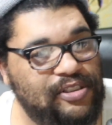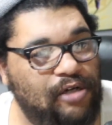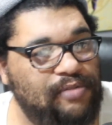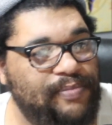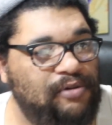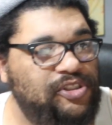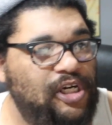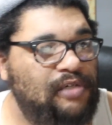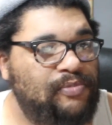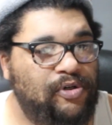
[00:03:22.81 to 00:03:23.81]
Talked about
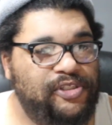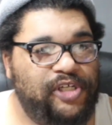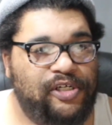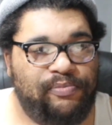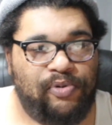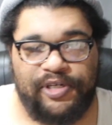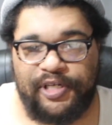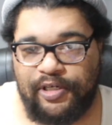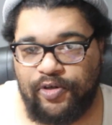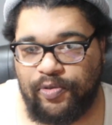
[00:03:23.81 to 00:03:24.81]
Jungle Boy. Jungle Boy did
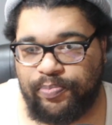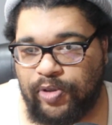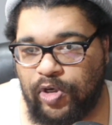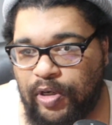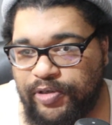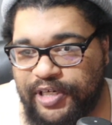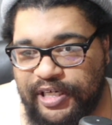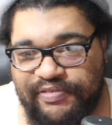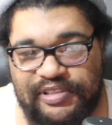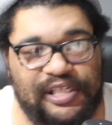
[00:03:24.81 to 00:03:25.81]
a little promo.
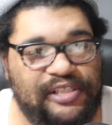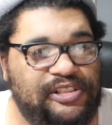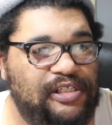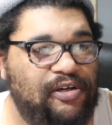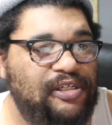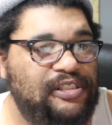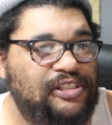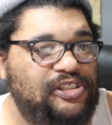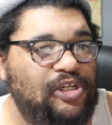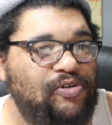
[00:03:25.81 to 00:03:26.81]
Didn't even say shit. All he
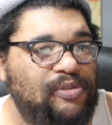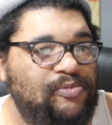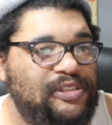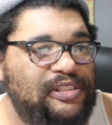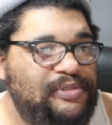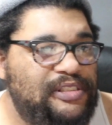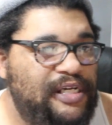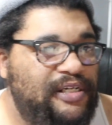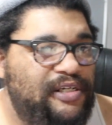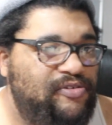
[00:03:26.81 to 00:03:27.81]
just showed him was he was
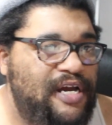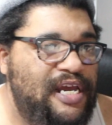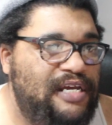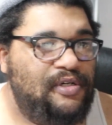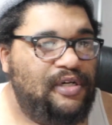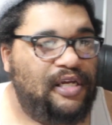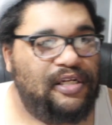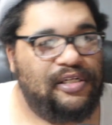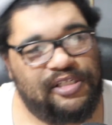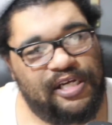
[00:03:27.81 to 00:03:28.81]
digging a grave. And then
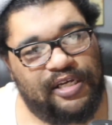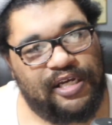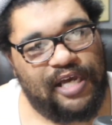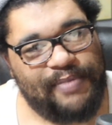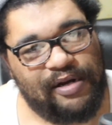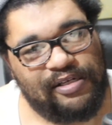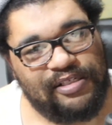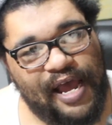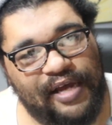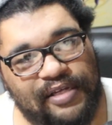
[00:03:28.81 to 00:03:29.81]
a tear came out his
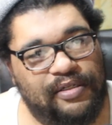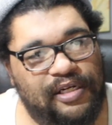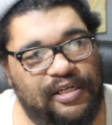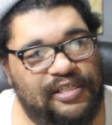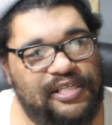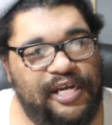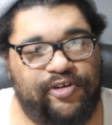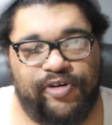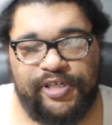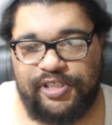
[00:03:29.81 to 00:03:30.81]
eyes. And then it said
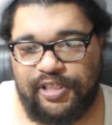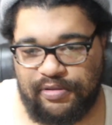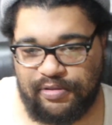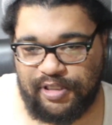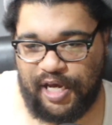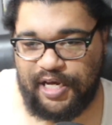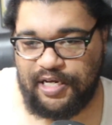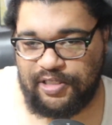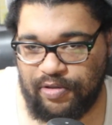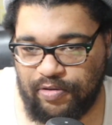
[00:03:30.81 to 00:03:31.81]
Christian
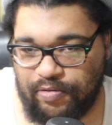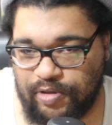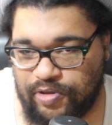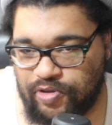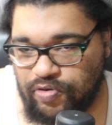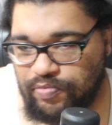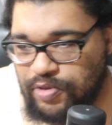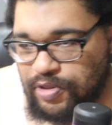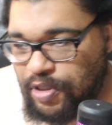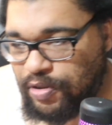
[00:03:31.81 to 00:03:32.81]
Cage on a
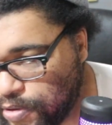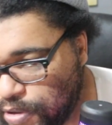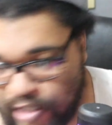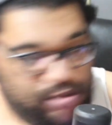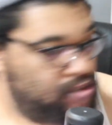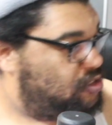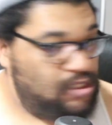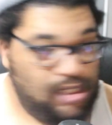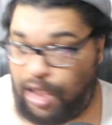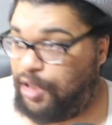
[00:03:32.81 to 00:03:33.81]
tombstone. And Christian
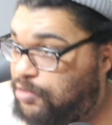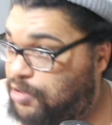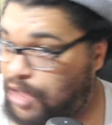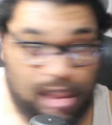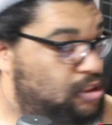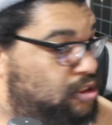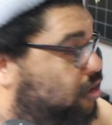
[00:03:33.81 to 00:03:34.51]
Cage was scared of shit.